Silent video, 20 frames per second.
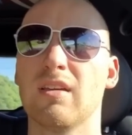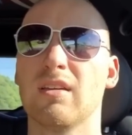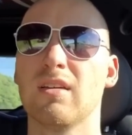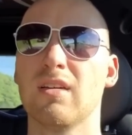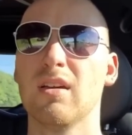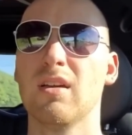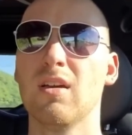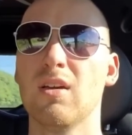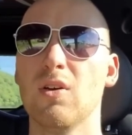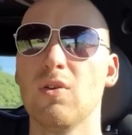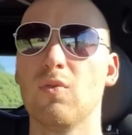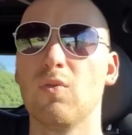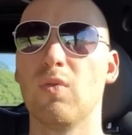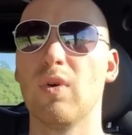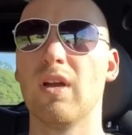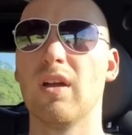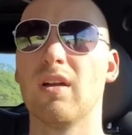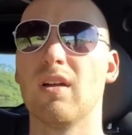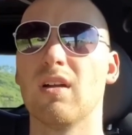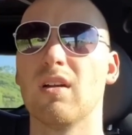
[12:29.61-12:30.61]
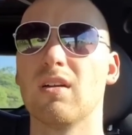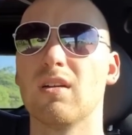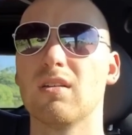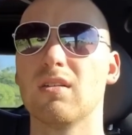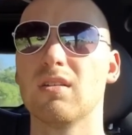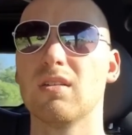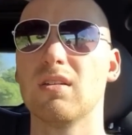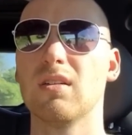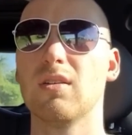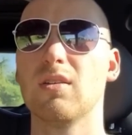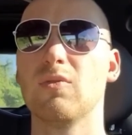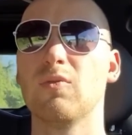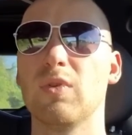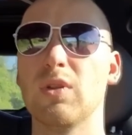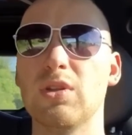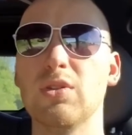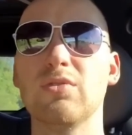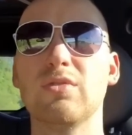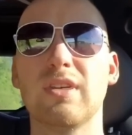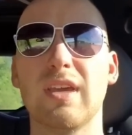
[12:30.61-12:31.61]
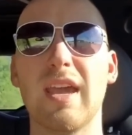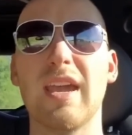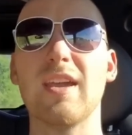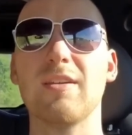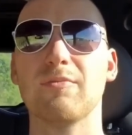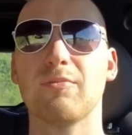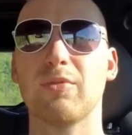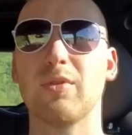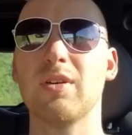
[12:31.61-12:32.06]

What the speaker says: where when you can't